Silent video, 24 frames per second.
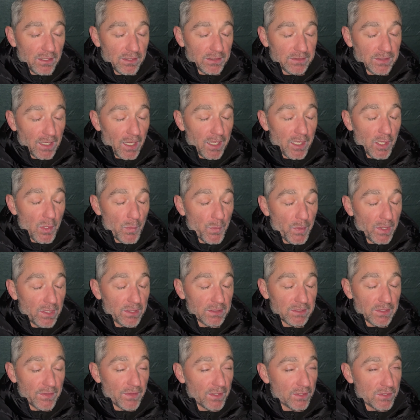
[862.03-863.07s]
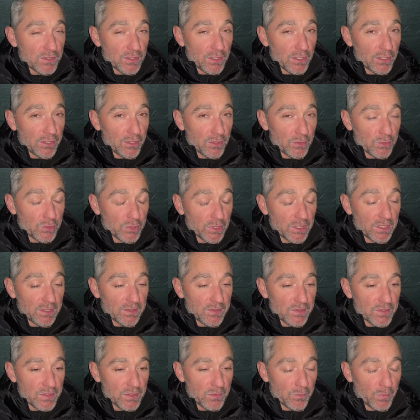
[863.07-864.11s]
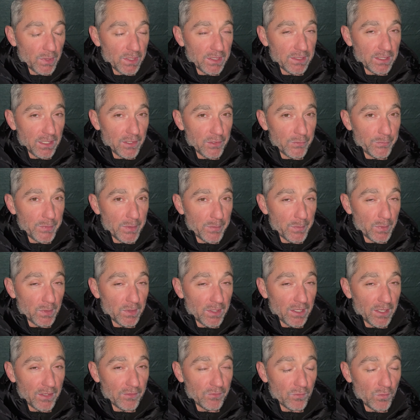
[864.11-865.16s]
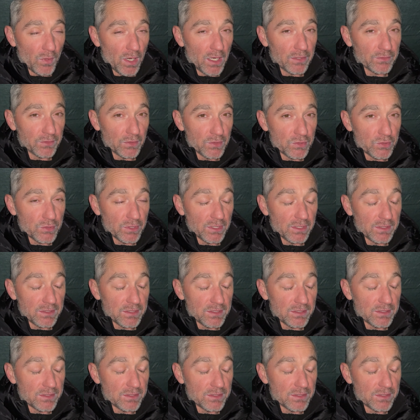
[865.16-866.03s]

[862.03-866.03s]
Gaia apparently thinks there are no trails, but other people have walked those trails.